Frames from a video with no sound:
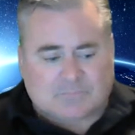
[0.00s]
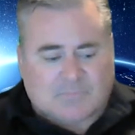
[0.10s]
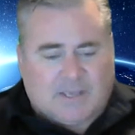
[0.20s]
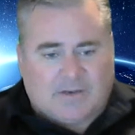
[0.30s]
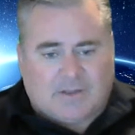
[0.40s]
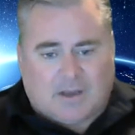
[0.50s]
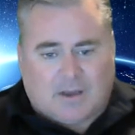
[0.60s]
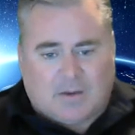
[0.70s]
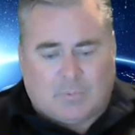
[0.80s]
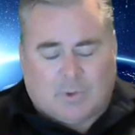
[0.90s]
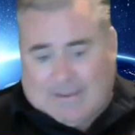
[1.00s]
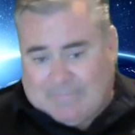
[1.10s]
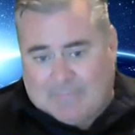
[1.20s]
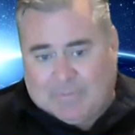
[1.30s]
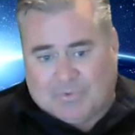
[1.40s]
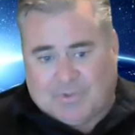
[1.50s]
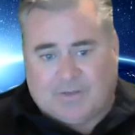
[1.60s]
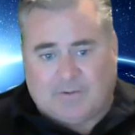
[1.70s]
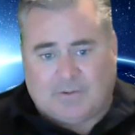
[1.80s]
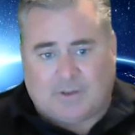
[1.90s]
and we'll have that built
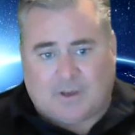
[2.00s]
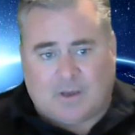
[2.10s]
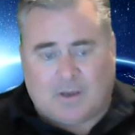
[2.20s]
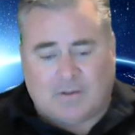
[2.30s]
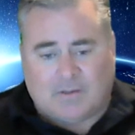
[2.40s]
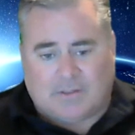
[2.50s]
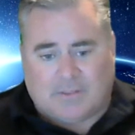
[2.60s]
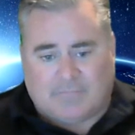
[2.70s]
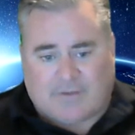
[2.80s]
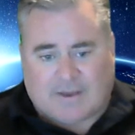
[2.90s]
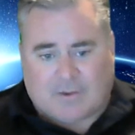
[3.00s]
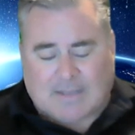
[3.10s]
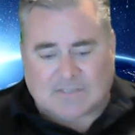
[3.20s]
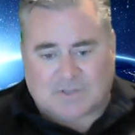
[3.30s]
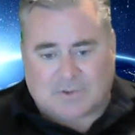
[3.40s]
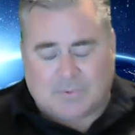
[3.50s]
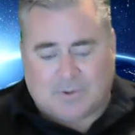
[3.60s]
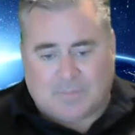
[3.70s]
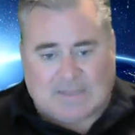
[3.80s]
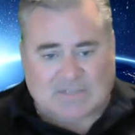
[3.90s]
in the final
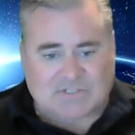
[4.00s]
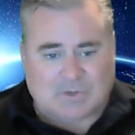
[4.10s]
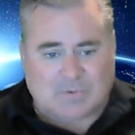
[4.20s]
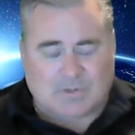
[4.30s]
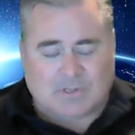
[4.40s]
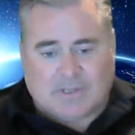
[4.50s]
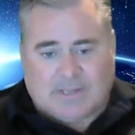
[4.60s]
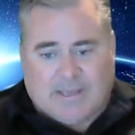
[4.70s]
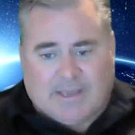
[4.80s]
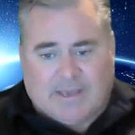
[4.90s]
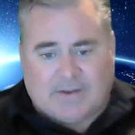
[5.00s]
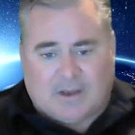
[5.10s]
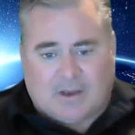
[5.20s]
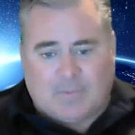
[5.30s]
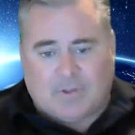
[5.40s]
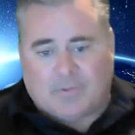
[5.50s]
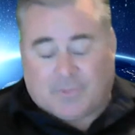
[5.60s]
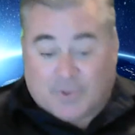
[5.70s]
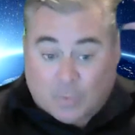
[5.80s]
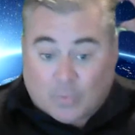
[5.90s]
milestone. And
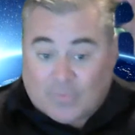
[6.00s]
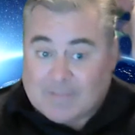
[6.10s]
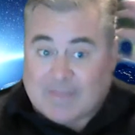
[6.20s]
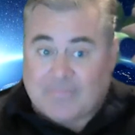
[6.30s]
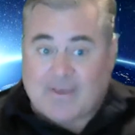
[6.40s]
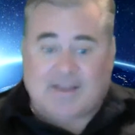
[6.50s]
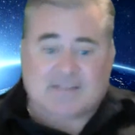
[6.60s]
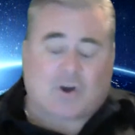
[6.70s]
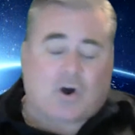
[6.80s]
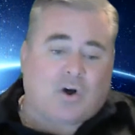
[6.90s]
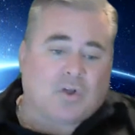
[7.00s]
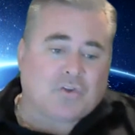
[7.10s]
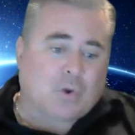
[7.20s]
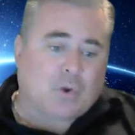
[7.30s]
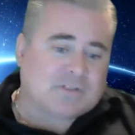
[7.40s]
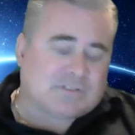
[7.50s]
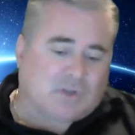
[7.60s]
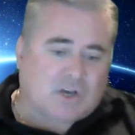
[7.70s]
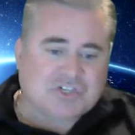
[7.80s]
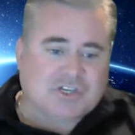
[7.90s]
the cool thing about that is all tokens
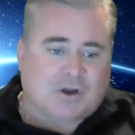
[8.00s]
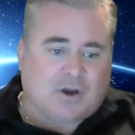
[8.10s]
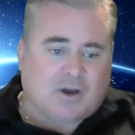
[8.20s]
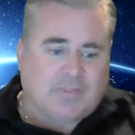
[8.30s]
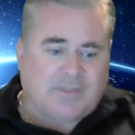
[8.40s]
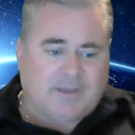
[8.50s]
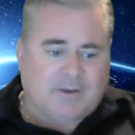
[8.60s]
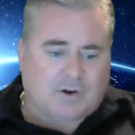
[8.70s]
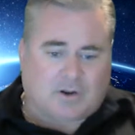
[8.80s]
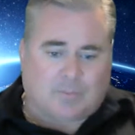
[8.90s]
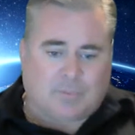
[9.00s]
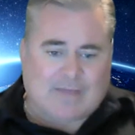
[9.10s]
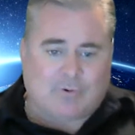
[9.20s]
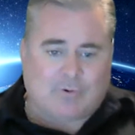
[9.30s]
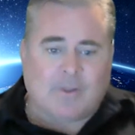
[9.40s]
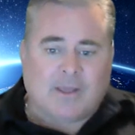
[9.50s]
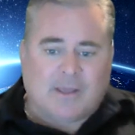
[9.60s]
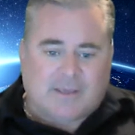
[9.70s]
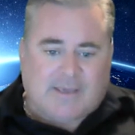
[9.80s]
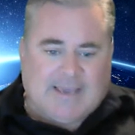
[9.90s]
launching on the Cardano platform
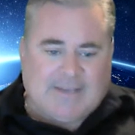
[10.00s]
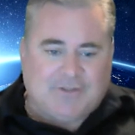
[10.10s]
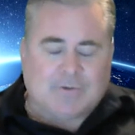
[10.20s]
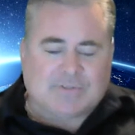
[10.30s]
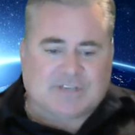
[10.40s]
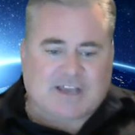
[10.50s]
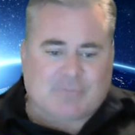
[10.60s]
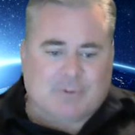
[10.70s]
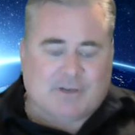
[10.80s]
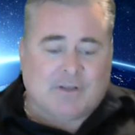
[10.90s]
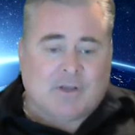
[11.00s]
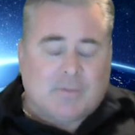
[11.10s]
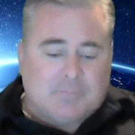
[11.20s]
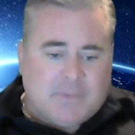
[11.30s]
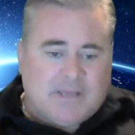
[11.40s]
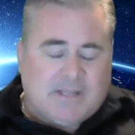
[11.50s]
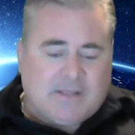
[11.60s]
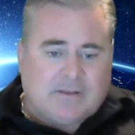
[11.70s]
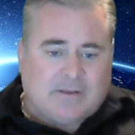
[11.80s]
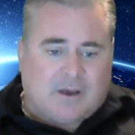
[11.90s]
can use the government, meaning